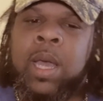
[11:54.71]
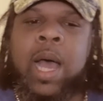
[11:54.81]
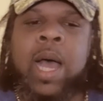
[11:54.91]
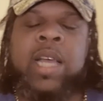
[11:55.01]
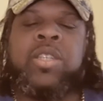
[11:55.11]

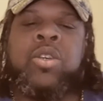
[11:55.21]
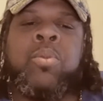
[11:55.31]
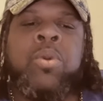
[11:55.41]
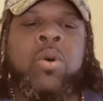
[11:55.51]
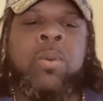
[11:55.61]
Alright, so
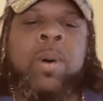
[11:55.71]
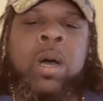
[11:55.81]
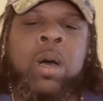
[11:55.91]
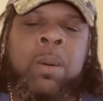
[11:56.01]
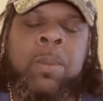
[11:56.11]

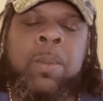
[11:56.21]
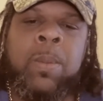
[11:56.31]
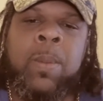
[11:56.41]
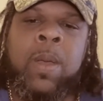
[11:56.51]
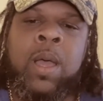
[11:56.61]
boom.
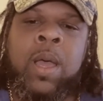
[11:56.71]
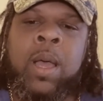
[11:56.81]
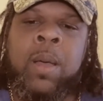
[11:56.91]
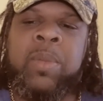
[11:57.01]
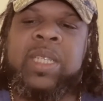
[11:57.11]

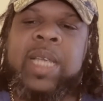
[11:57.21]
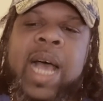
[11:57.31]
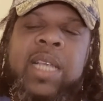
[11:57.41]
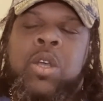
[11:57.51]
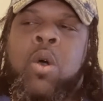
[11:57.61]

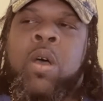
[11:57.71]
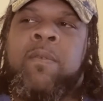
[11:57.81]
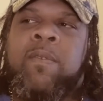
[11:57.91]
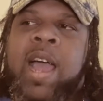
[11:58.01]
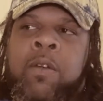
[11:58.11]
Besides going
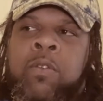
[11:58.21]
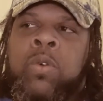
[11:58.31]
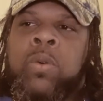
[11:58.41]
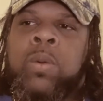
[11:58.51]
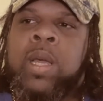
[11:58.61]

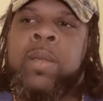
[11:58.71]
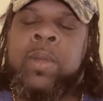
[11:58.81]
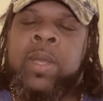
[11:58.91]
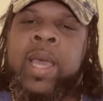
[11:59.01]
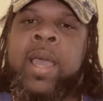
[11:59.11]
viral,
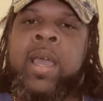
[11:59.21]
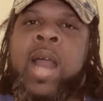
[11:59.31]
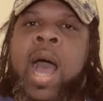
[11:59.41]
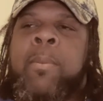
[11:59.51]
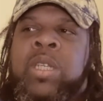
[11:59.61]
and
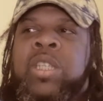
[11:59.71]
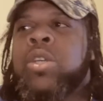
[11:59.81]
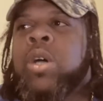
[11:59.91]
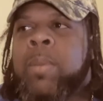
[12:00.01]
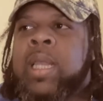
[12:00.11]
I'm gonna just talk about the